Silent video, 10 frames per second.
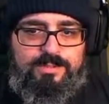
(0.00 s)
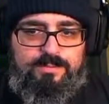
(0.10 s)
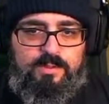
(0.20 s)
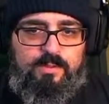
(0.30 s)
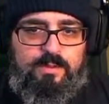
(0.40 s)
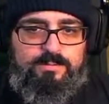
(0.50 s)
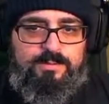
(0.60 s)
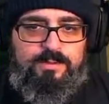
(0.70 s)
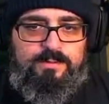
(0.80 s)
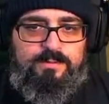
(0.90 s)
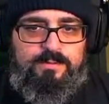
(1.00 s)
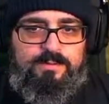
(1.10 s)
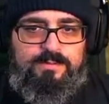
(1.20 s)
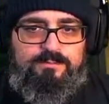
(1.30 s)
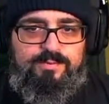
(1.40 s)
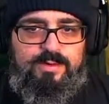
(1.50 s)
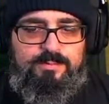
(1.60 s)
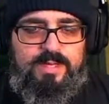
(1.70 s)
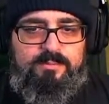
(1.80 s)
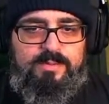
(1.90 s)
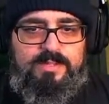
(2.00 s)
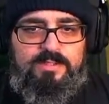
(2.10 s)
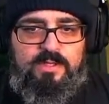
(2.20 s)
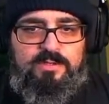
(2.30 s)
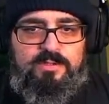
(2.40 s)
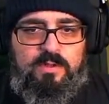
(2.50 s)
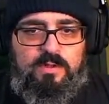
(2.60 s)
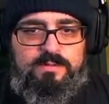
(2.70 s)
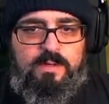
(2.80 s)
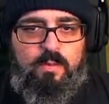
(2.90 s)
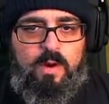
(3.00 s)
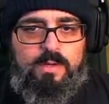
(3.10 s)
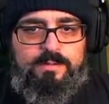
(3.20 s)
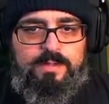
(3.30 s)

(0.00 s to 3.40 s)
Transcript: I'm going to go up to it. It's pretty big, but it's not as tall as I want it.